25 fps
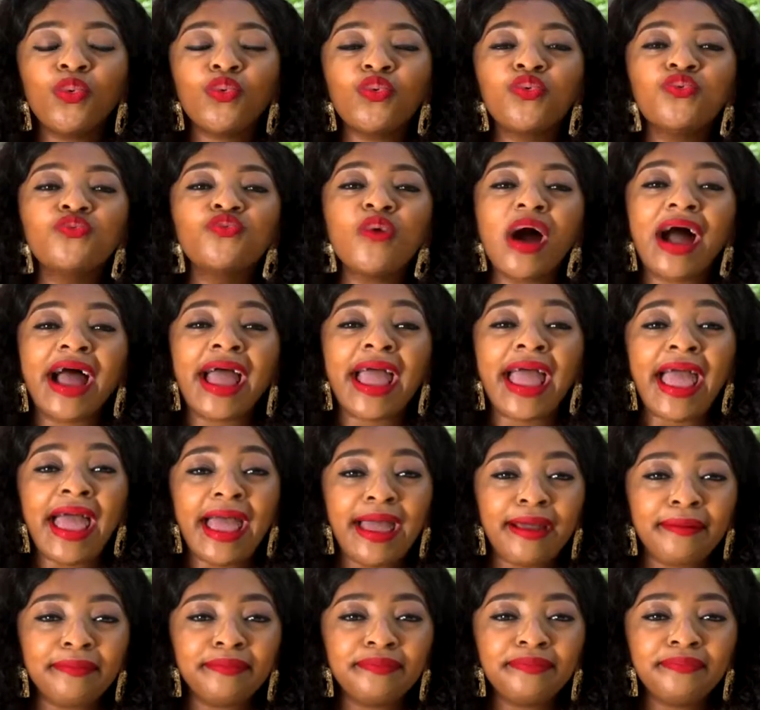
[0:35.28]
who I
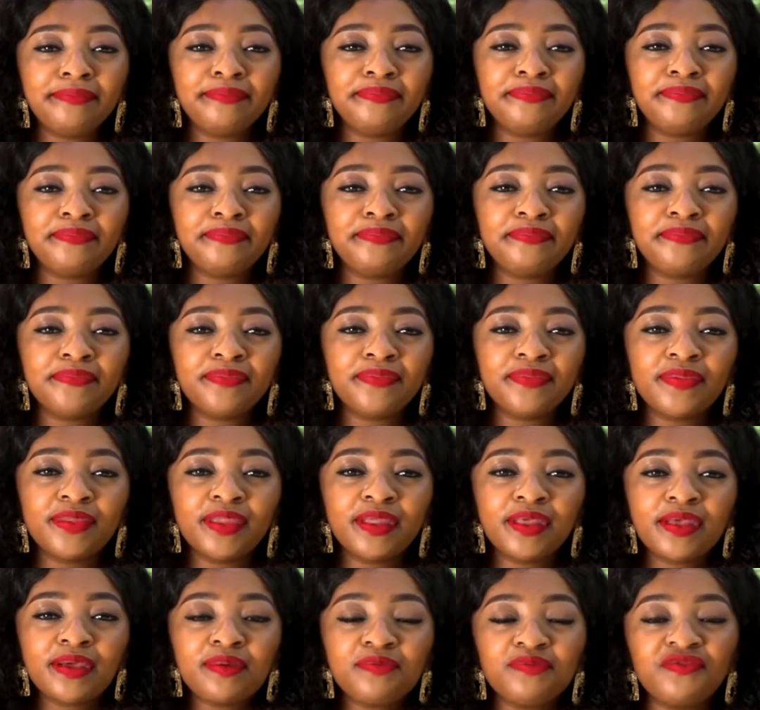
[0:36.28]
am
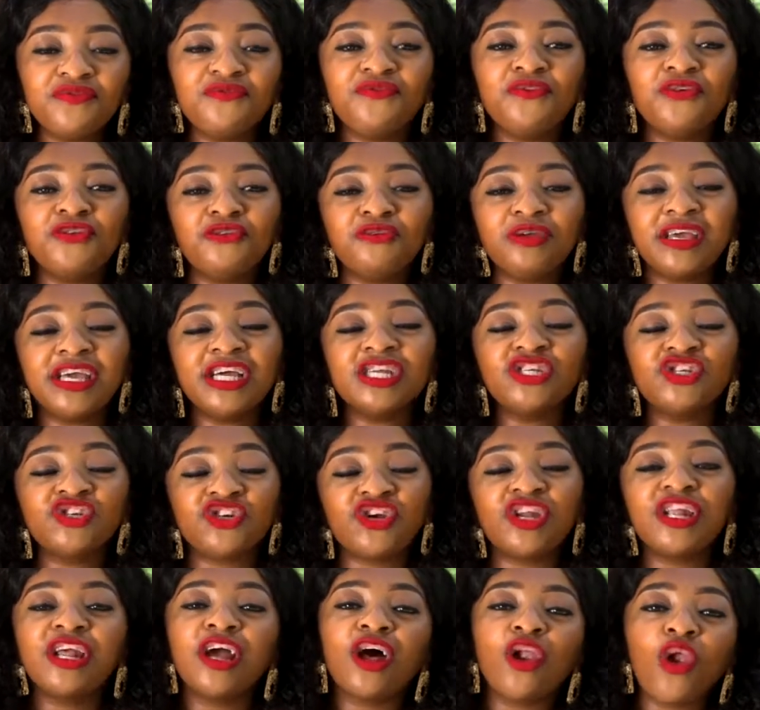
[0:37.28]
before you can
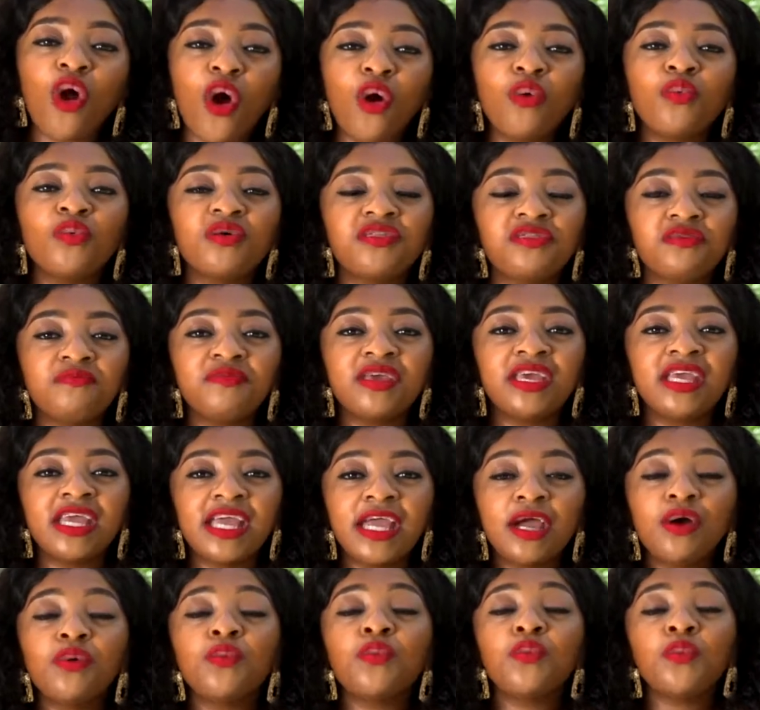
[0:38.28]
journey along with me
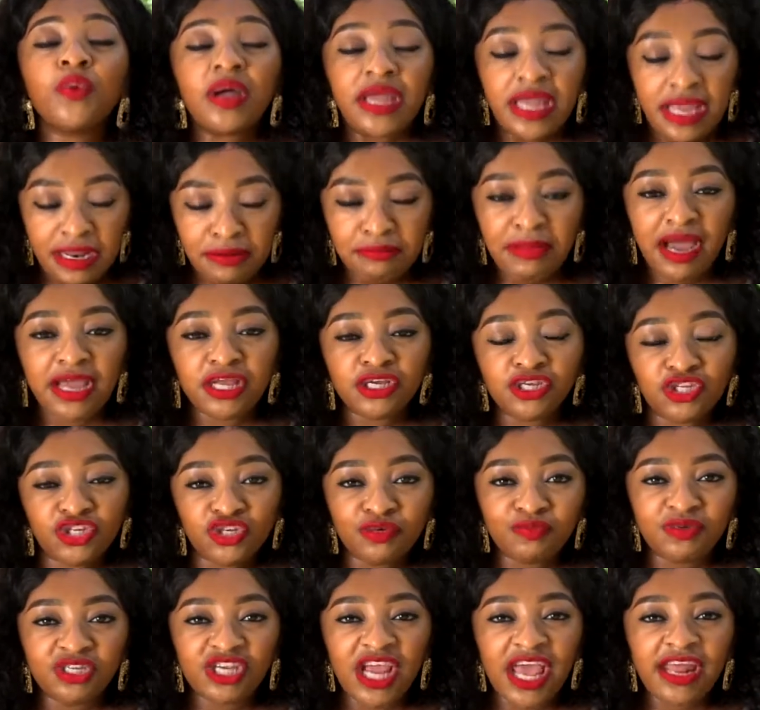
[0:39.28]
in my
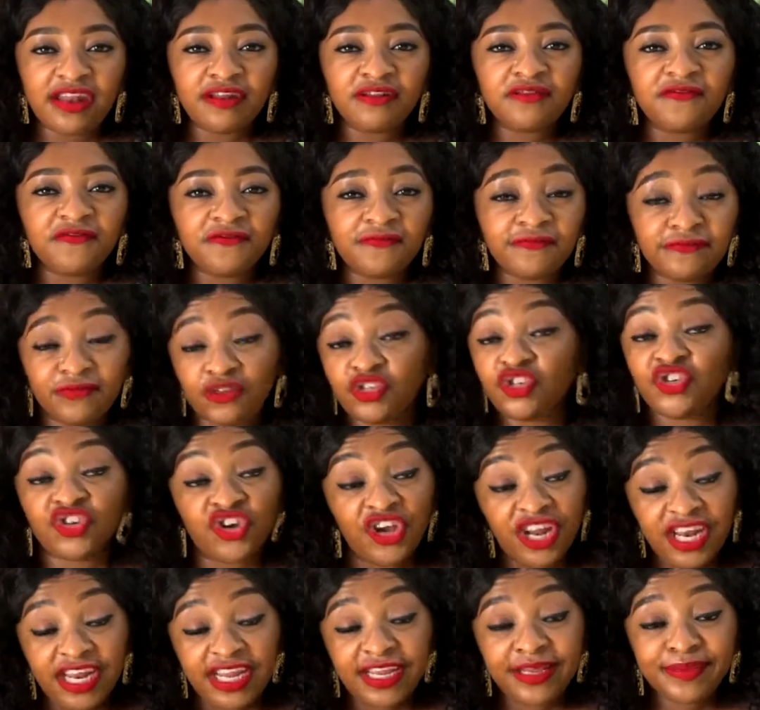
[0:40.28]
YouTube channel
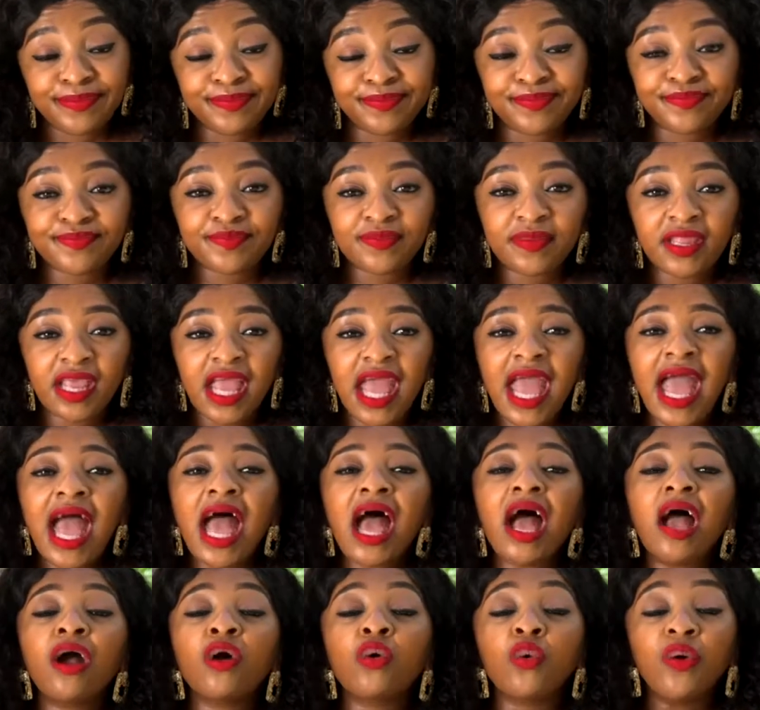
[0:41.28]
journey.
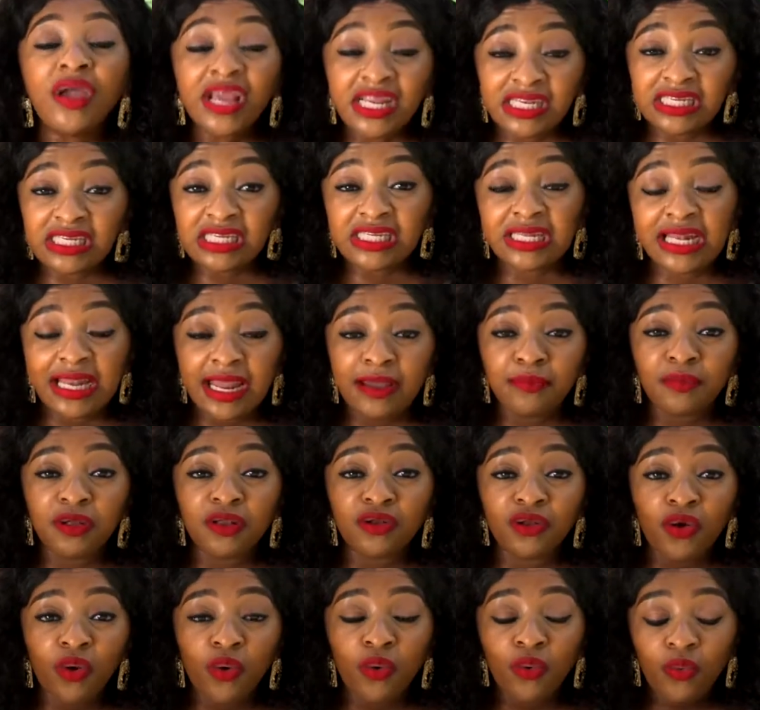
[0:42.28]
Quick disclaimer
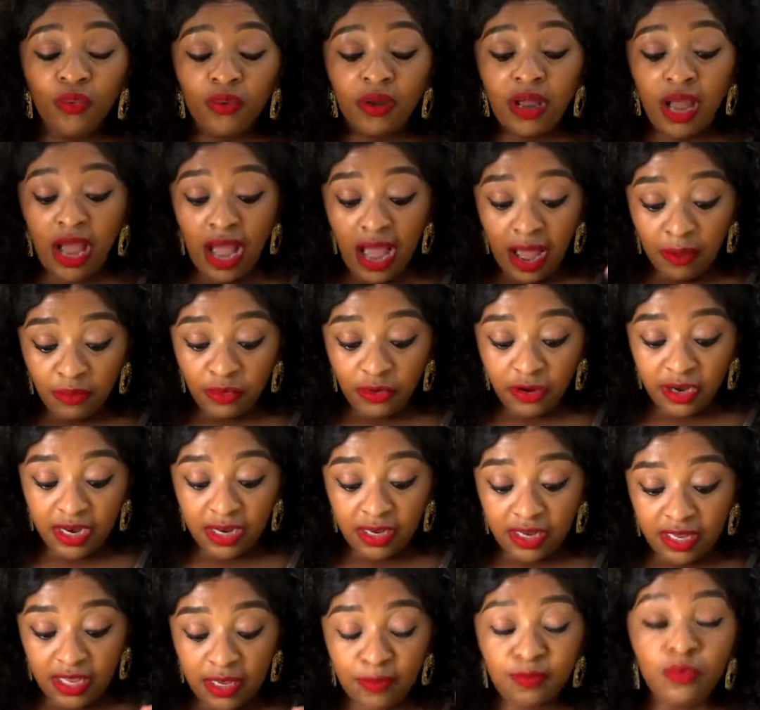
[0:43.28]
though, I'm gonna
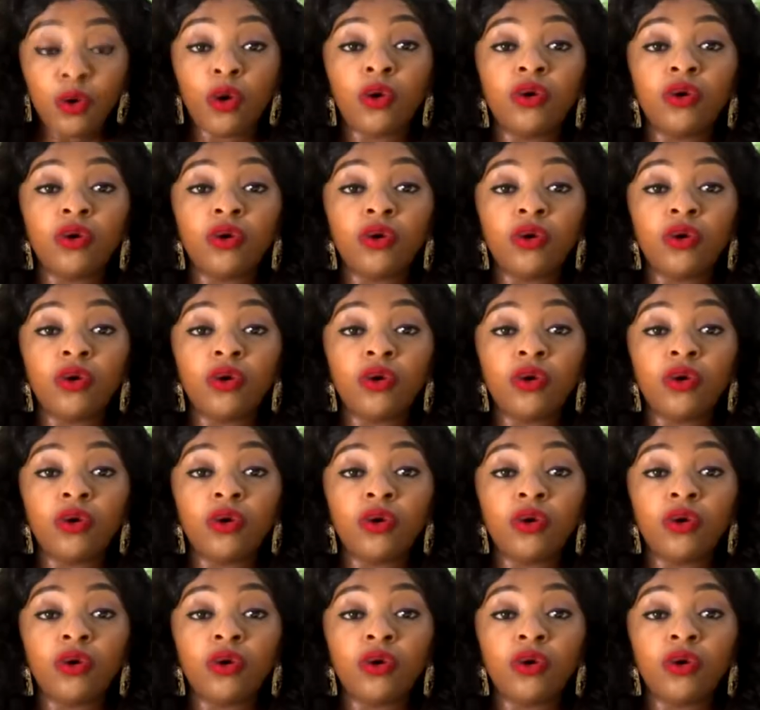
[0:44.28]
keep